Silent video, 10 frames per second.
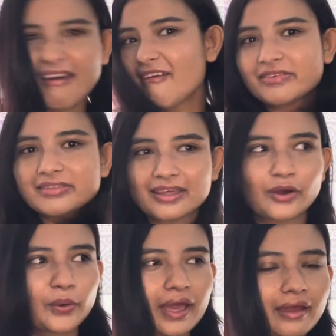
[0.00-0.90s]
everything
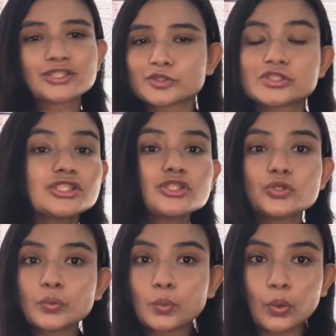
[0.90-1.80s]
okay just
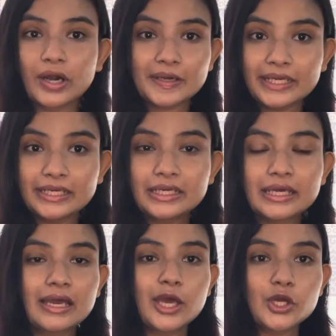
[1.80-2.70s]
don't worry
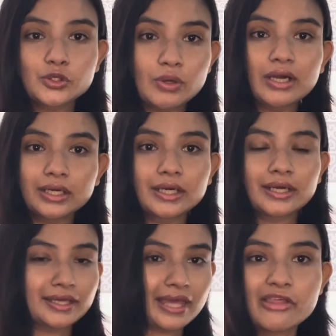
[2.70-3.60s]
you are
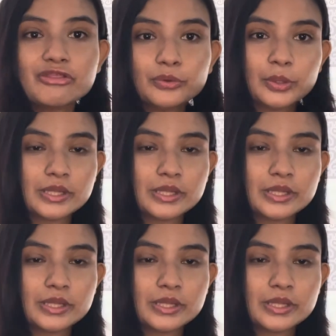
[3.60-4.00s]
gonna get through